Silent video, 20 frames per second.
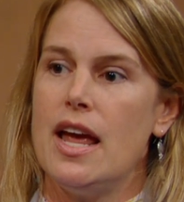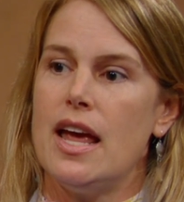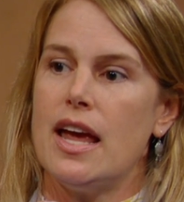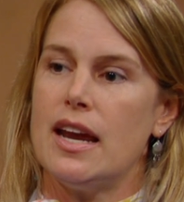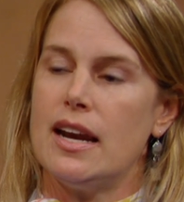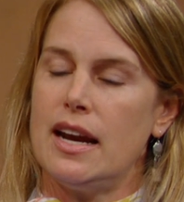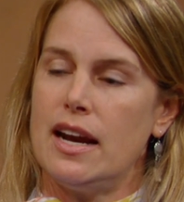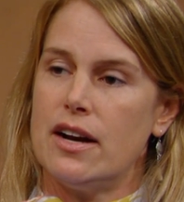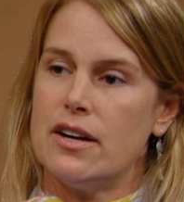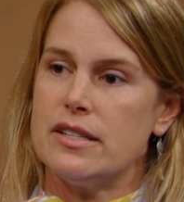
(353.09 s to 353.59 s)

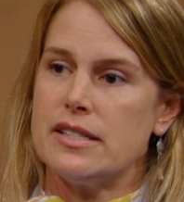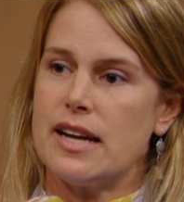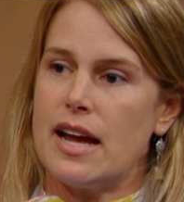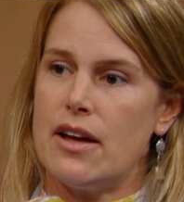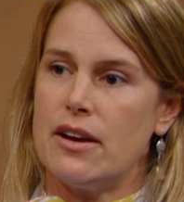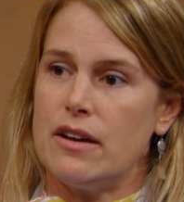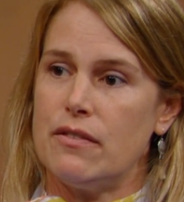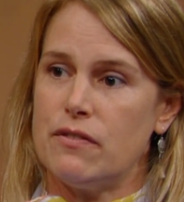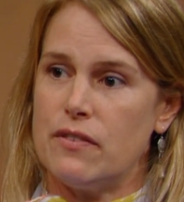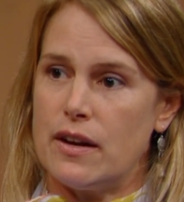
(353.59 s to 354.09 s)
And Harris
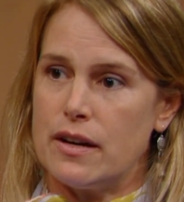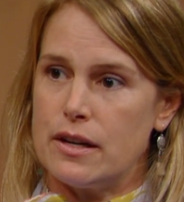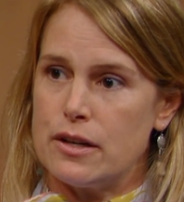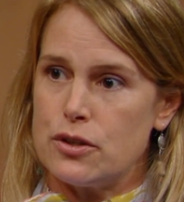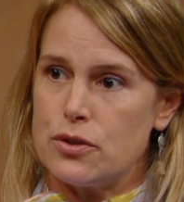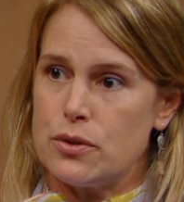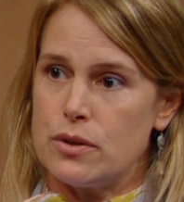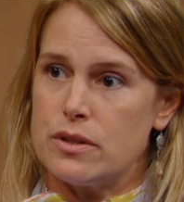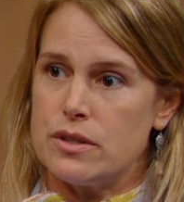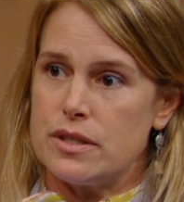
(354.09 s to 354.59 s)
County Flood
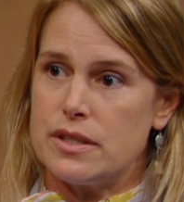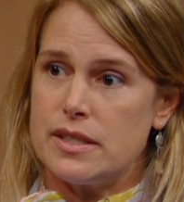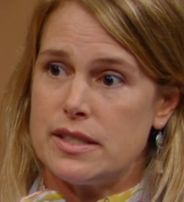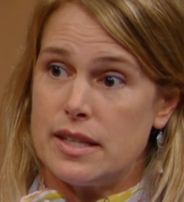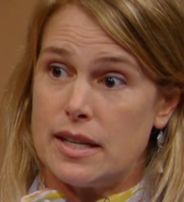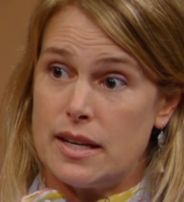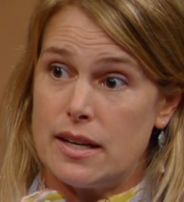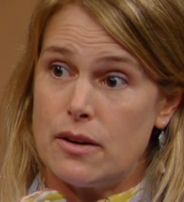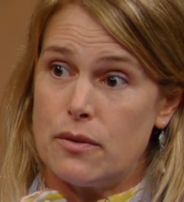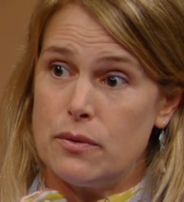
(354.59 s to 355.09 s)
Control just
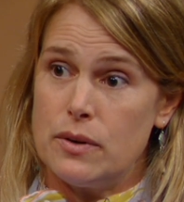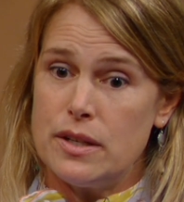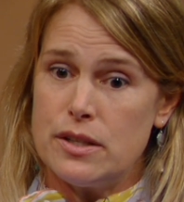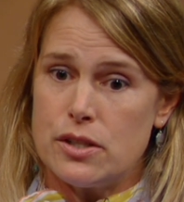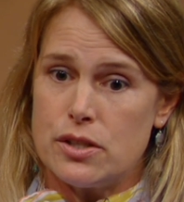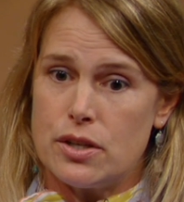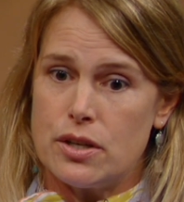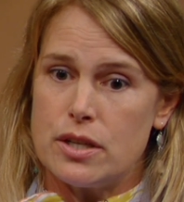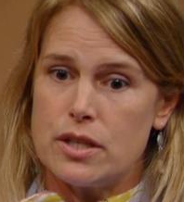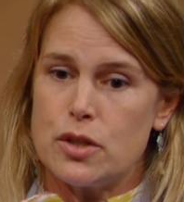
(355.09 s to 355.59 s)
did a
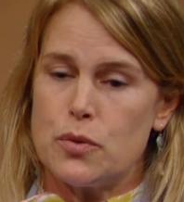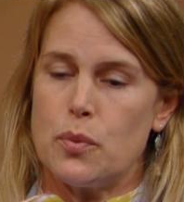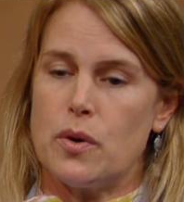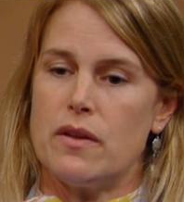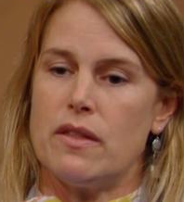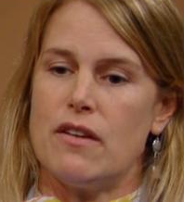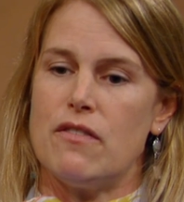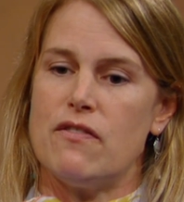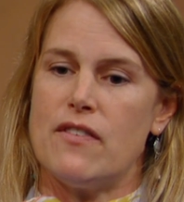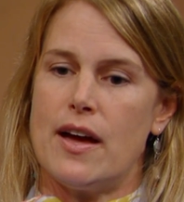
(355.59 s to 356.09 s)
research where
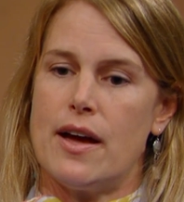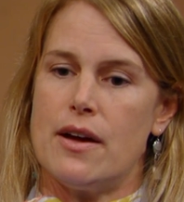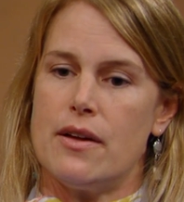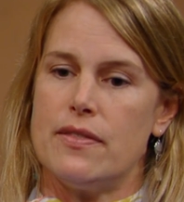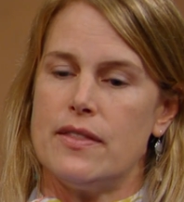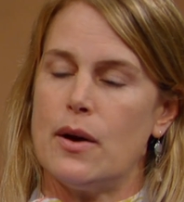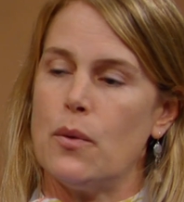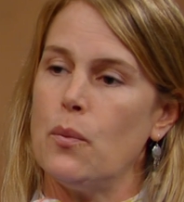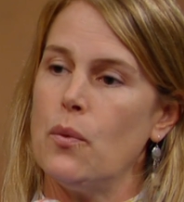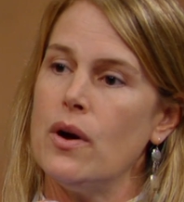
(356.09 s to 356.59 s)
they
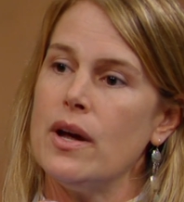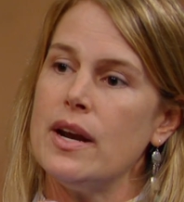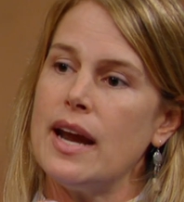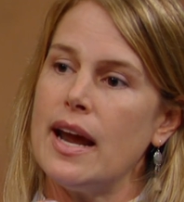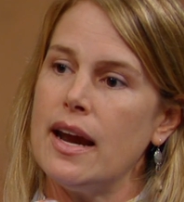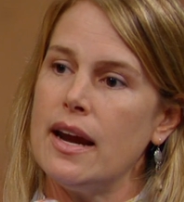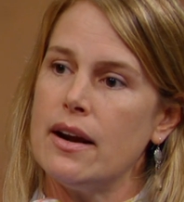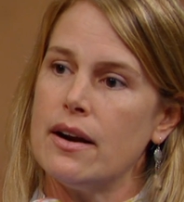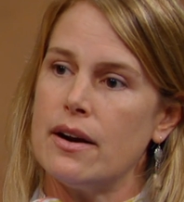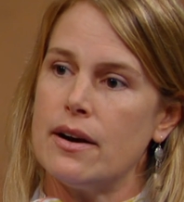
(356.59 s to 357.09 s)
found that one
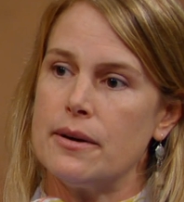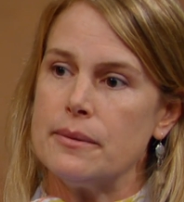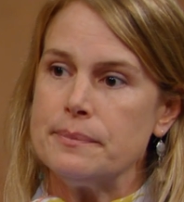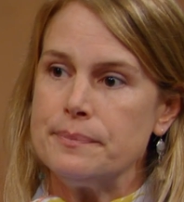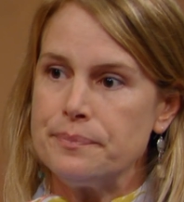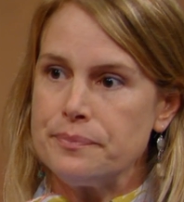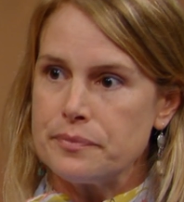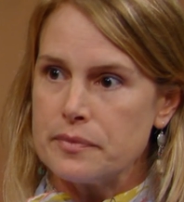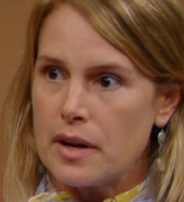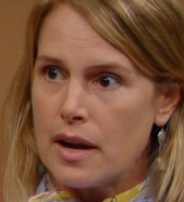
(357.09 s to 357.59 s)
acre
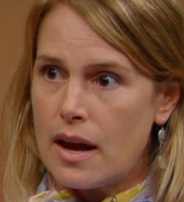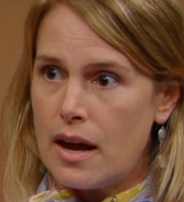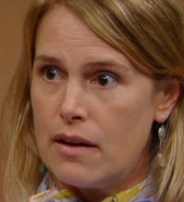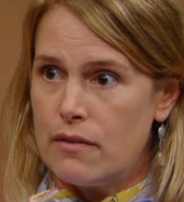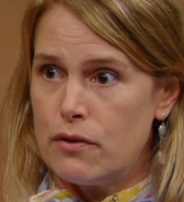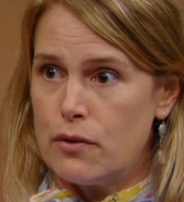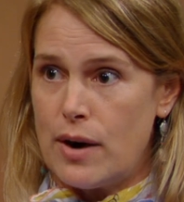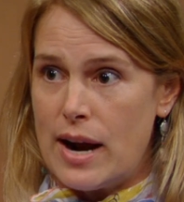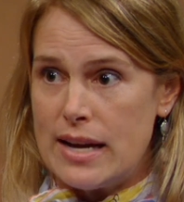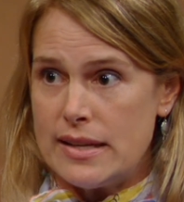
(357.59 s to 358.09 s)

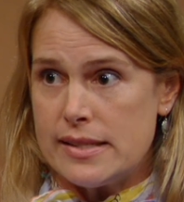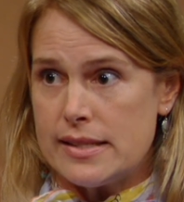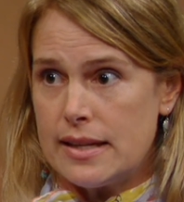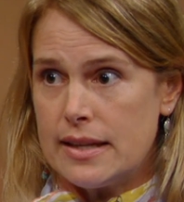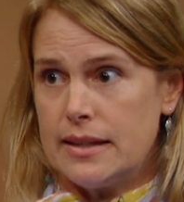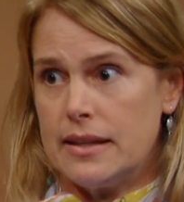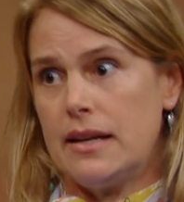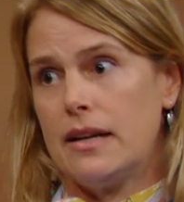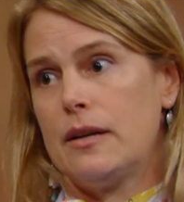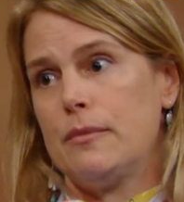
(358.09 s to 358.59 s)
of
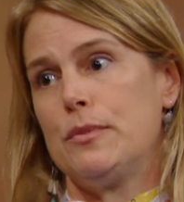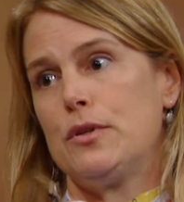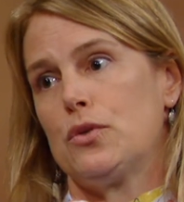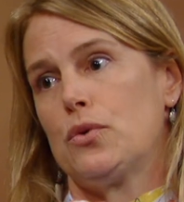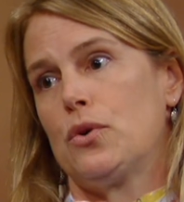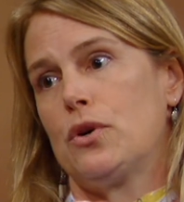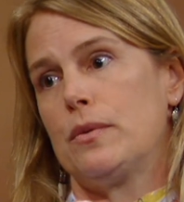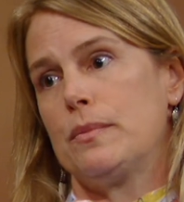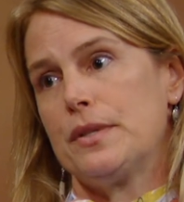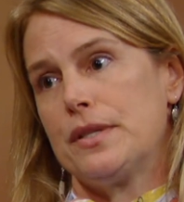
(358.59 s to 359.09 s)
grassland
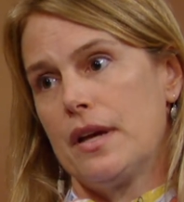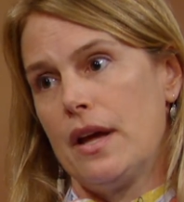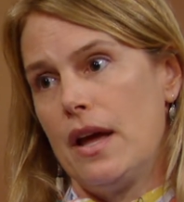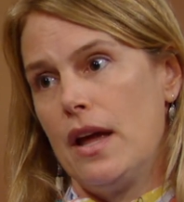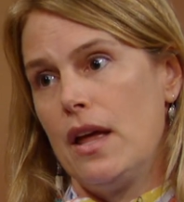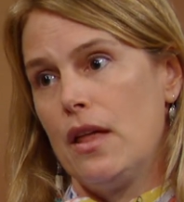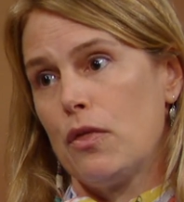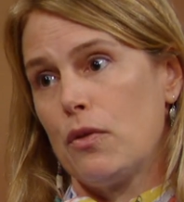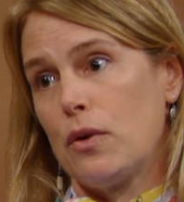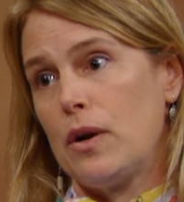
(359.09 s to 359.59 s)
absorbs
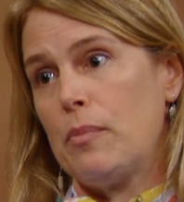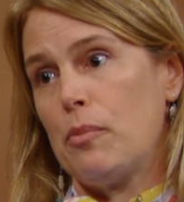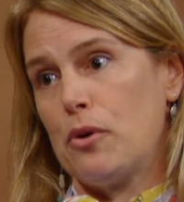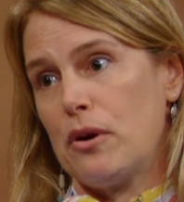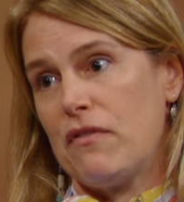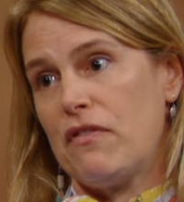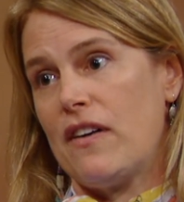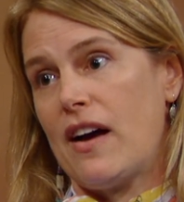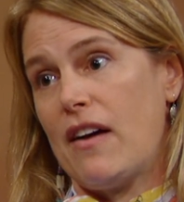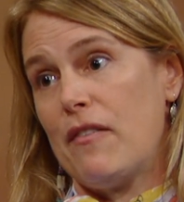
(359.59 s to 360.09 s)

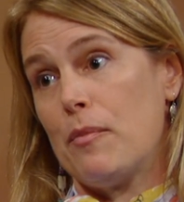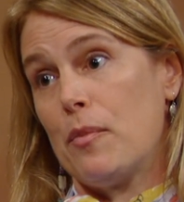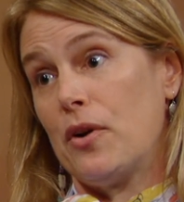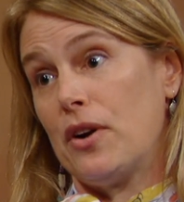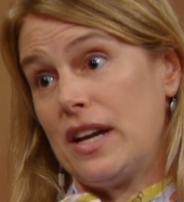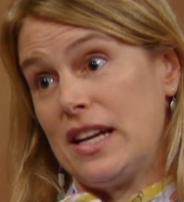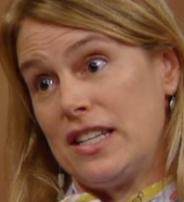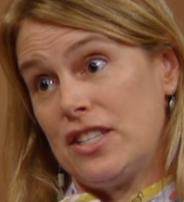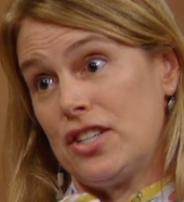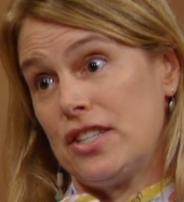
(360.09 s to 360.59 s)
3.5 more
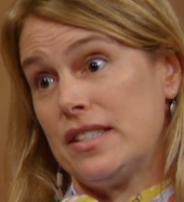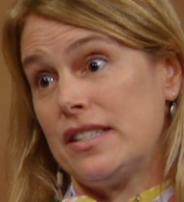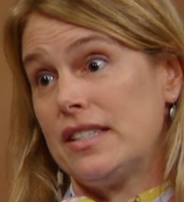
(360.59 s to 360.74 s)
inches